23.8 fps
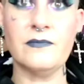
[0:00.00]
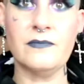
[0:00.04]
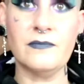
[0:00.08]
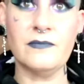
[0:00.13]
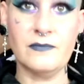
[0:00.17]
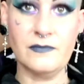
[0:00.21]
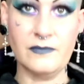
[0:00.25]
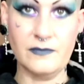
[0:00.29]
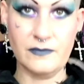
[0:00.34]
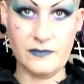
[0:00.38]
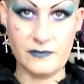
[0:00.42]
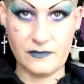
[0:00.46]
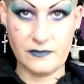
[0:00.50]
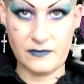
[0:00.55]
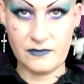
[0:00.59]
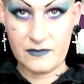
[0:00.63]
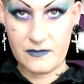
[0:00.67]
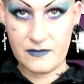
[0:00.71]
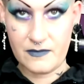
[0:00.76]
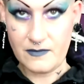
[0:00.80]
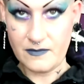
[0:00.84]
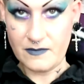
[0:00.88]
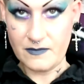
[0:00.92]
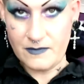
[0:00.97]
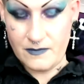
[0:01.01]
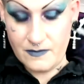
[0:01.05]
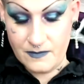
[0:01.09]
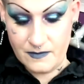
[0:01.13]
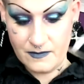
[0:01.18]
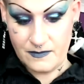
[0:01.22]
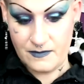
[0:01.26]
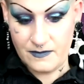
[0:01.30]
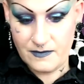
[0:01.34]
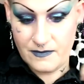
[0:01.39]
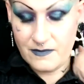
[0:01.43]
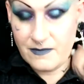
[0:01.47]

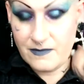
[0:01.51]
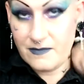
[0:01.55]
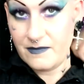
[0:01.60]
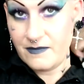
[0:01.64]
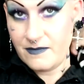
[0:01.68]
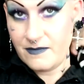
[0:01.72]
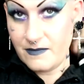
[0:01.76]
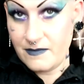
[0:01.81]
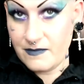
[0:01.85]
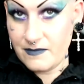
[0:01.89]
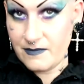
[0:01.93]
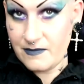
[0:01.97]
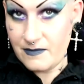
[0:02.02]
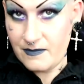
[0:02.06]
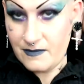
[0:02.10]
Nobody speaks.